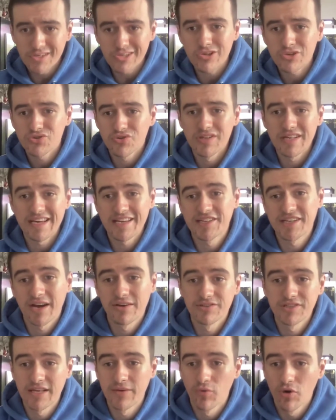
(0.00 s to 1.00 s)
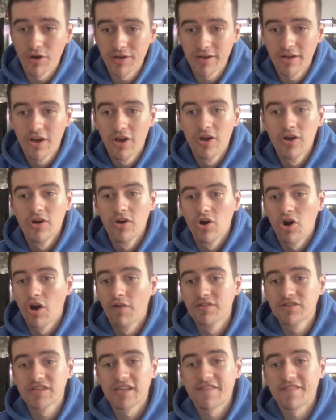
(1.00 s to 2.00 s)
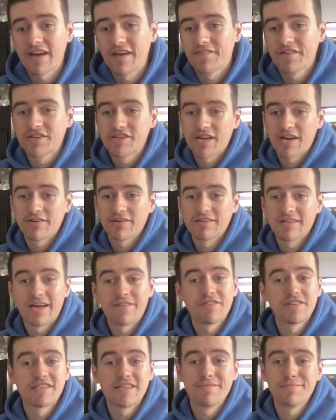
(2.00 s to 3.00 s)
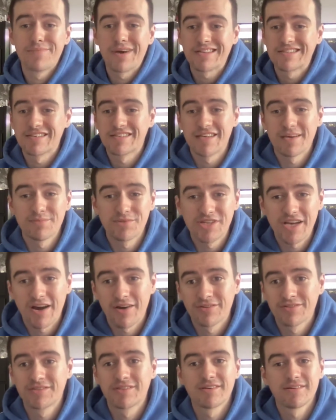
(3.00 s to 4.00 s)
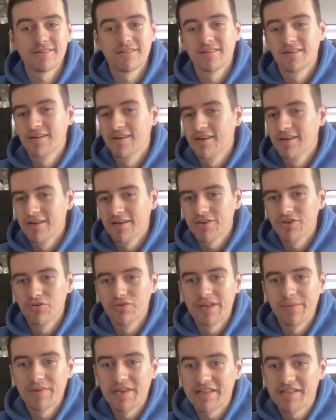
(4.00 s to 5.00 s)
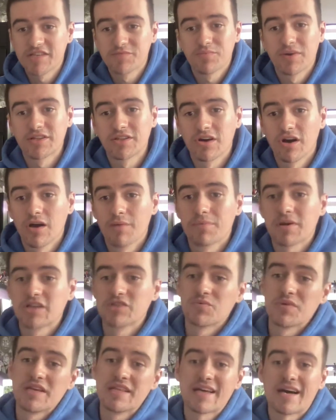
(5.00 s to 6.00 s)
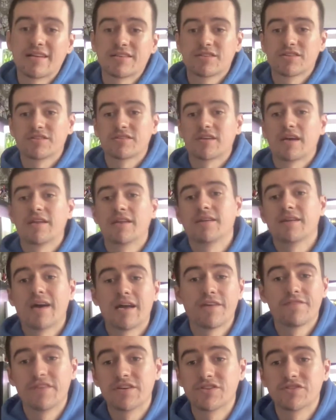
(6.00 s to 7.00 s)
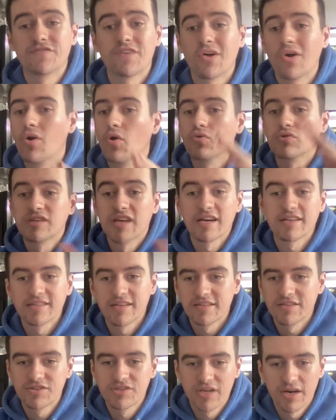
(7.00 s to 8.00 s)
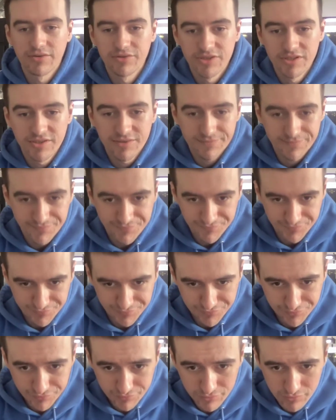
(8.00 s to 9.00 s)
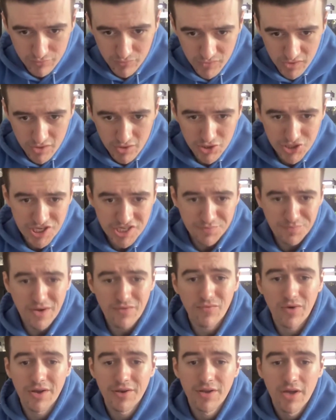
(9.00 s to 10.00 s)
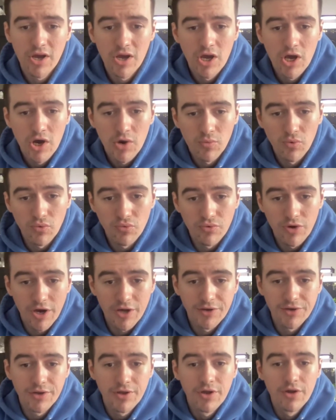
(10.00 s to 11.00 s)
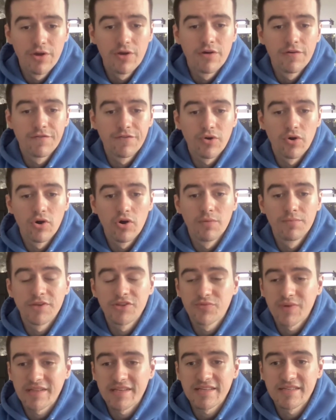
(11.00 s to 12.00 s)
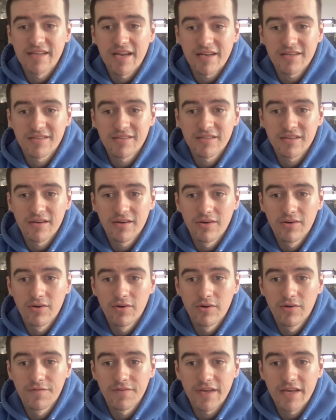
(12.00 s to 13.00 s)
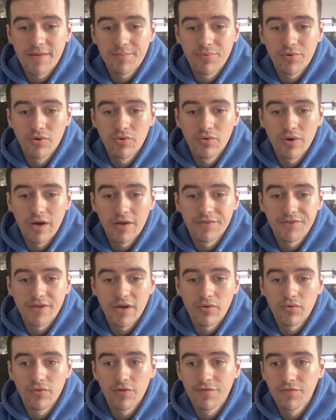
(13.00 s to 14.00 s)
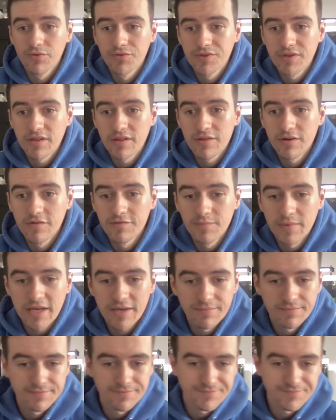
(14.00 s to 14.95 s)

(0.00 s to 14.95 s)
so they get a challenge they want. Obviously if every team picks the same challenge, then we need to split it up because we need answers and innovations for all 6 of these challenges. So your sprint 1 will run from the 26th of April until the 14th of May.